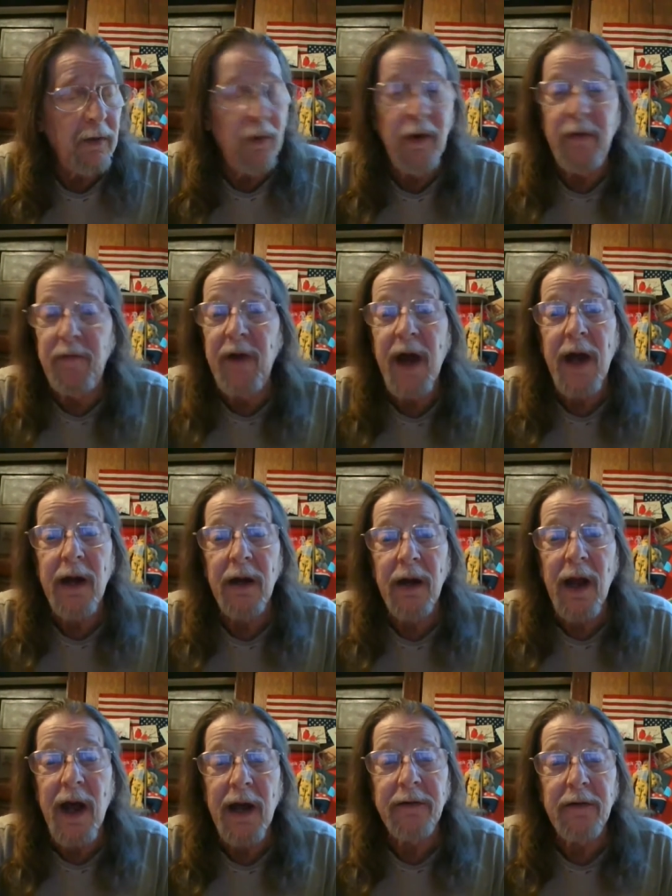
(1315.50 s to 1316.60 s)
We've got a
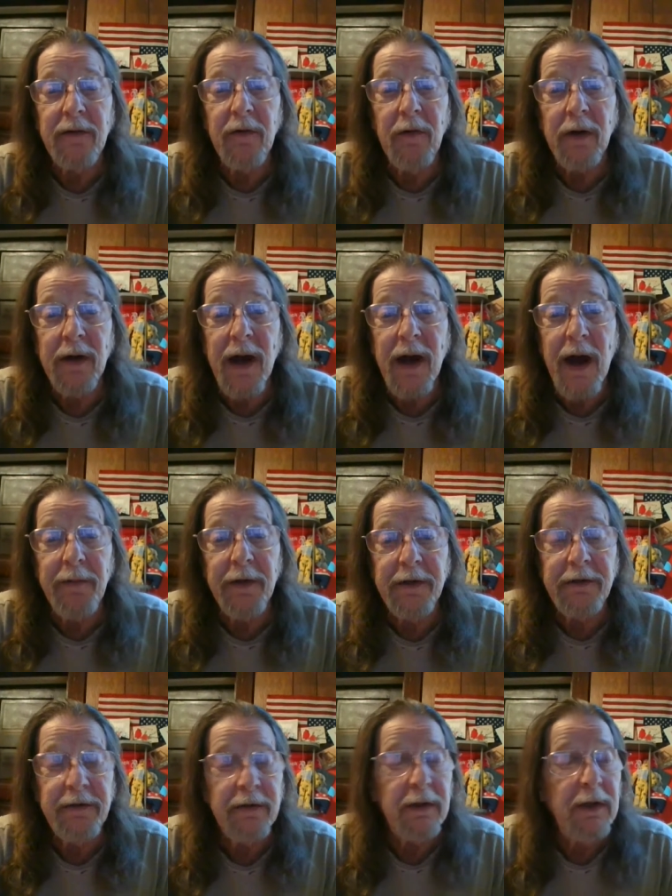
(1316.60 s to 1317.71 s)
lot to
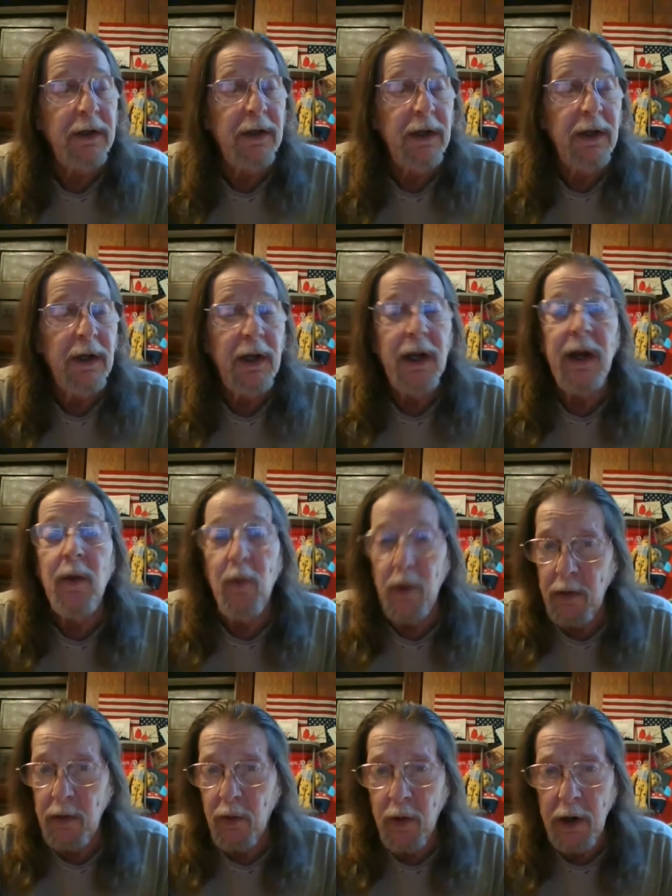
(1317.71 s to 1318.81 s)
accomplish, and
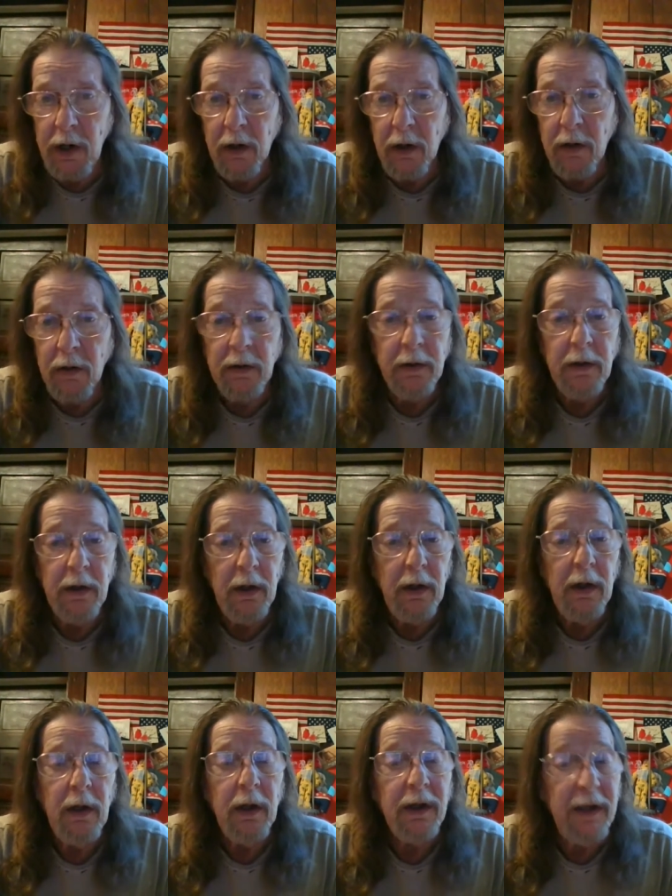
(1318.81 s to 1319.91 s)
we will
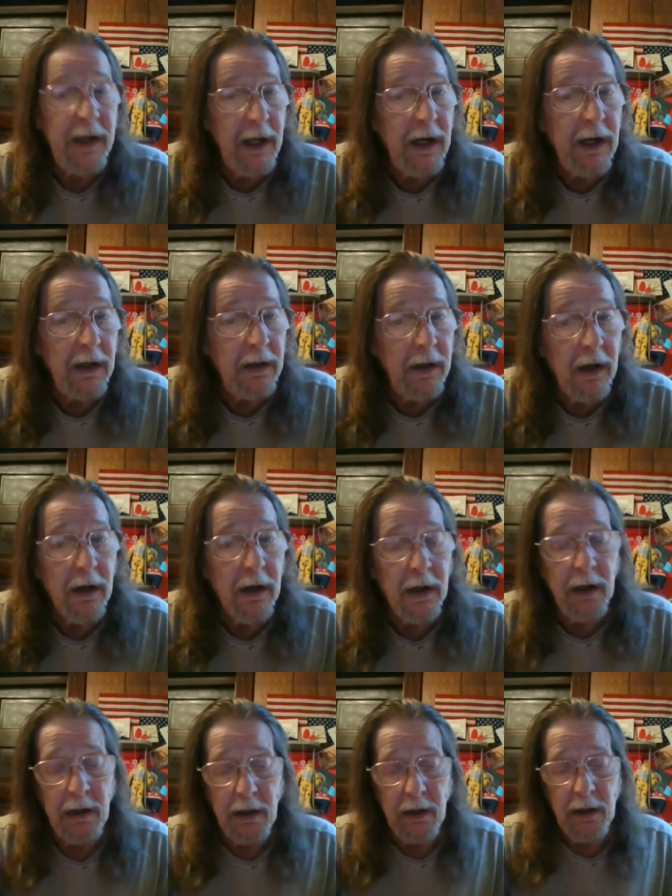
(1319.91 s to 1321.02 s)
get it
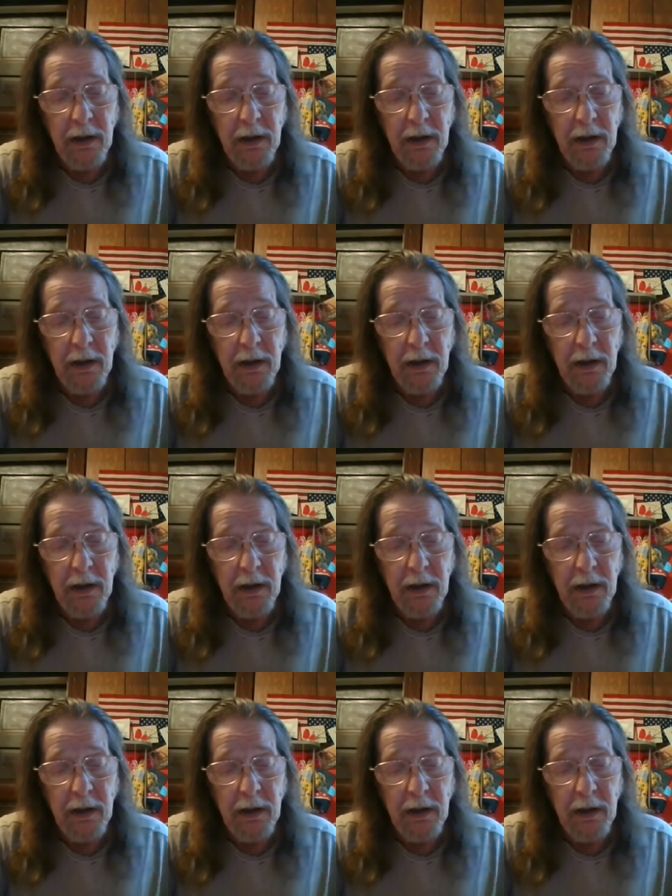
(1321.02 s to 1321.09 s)
done.